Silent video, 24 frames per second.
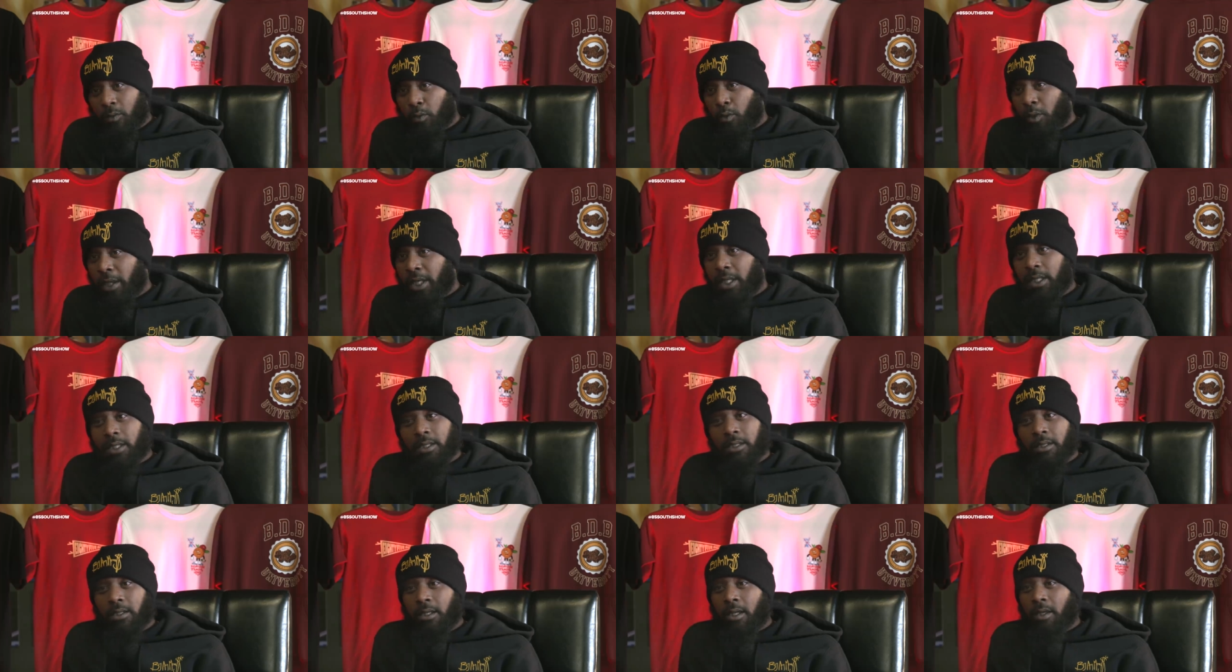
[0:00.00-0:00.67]
a
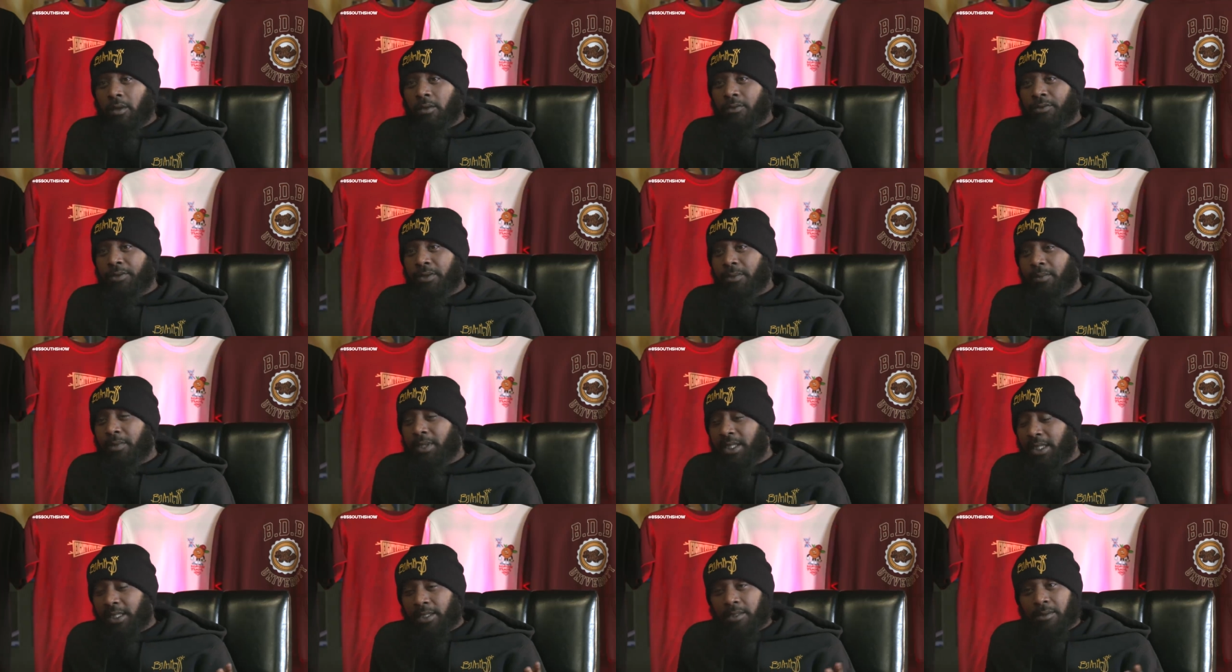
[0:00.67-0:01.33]
regular dolphin,
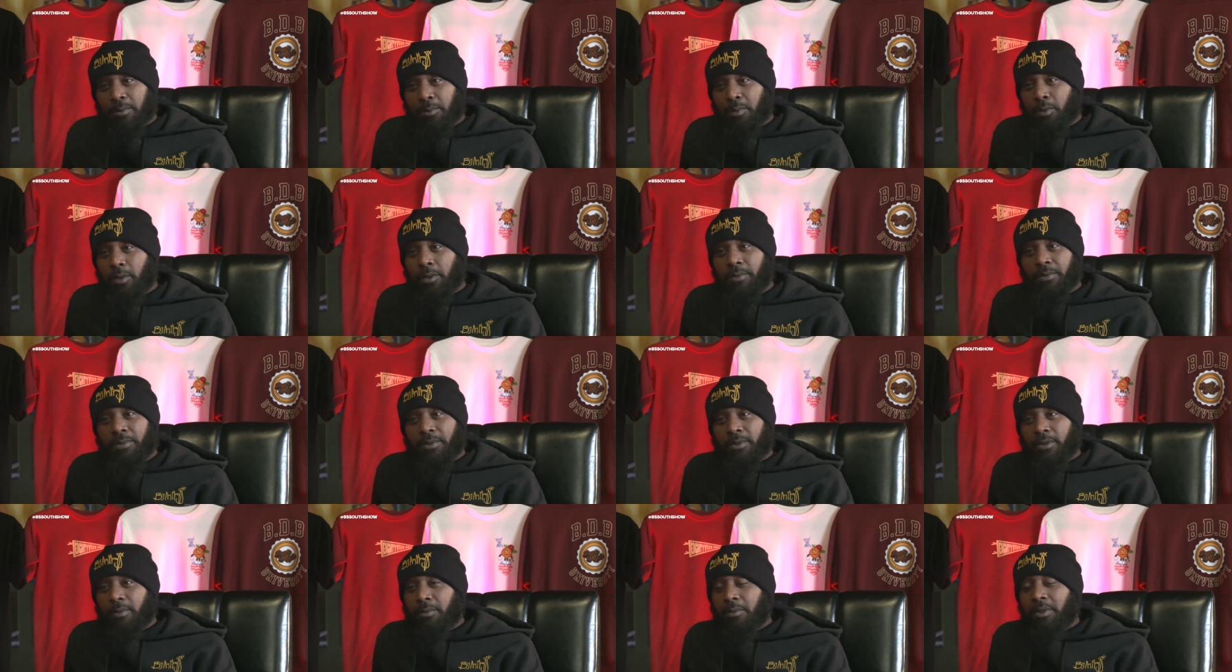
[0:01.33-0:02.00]
but it's a
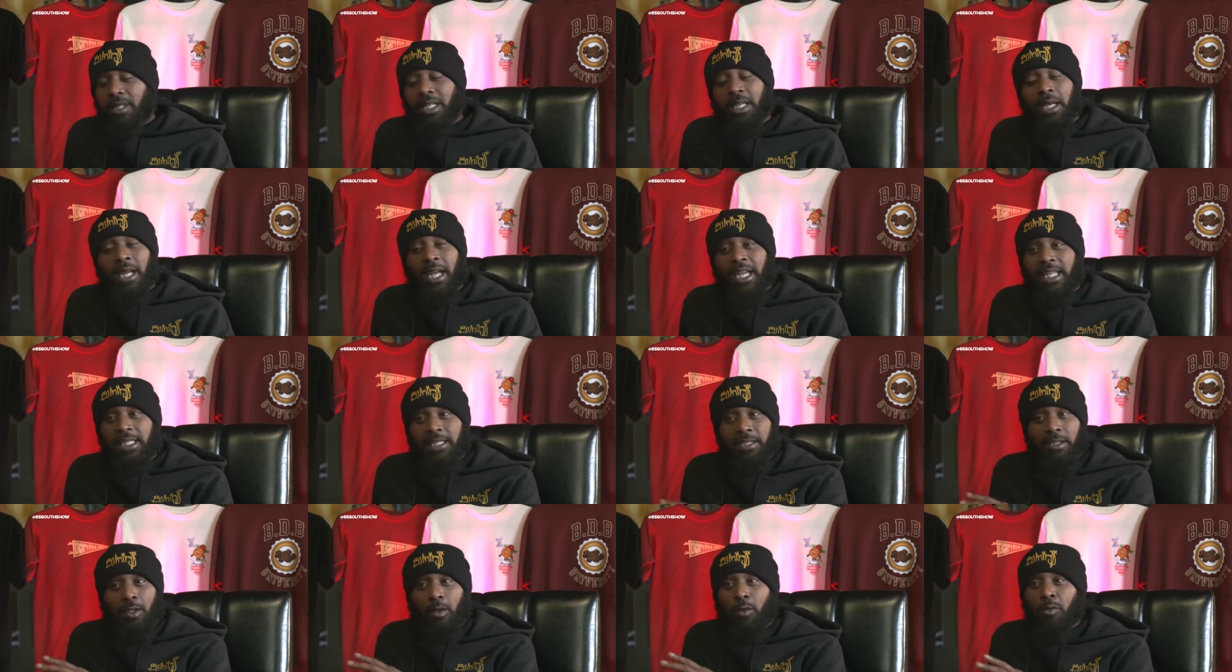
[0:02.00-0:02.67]
porpoise, but it
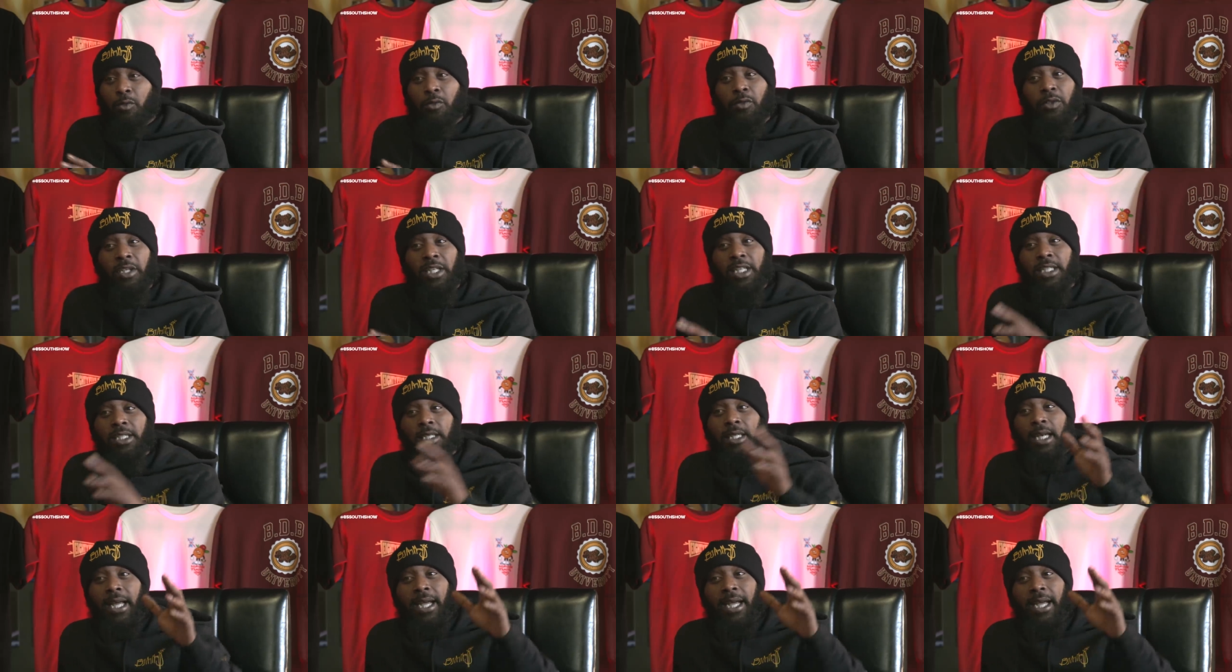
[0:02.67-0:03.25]
has no fins.